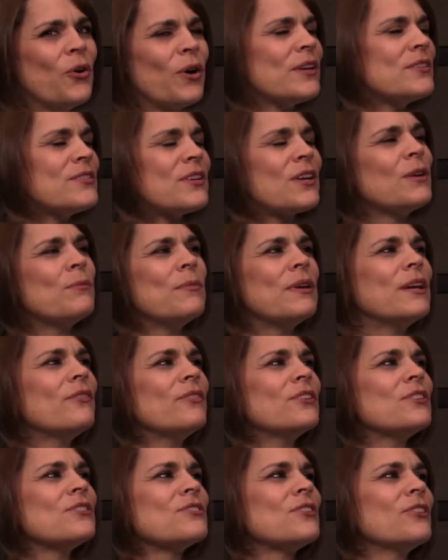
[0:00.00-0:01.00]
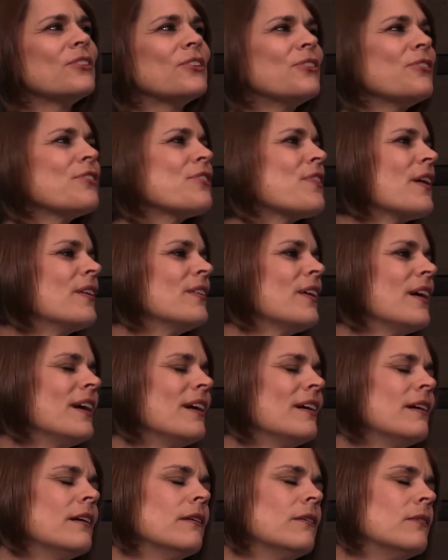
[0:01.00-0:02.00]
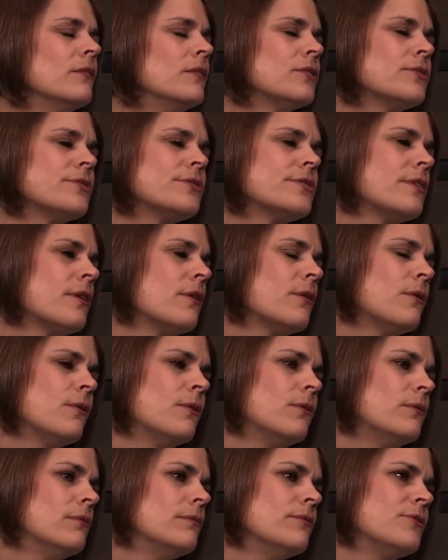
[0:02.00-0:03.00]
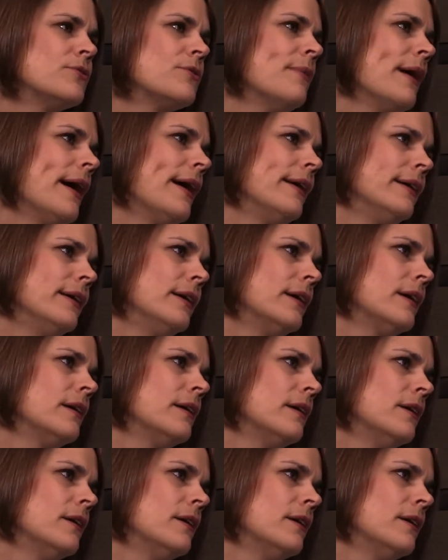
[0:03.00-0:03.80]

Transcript: Because it can be even just a little thing like, oh, you're so dramatic.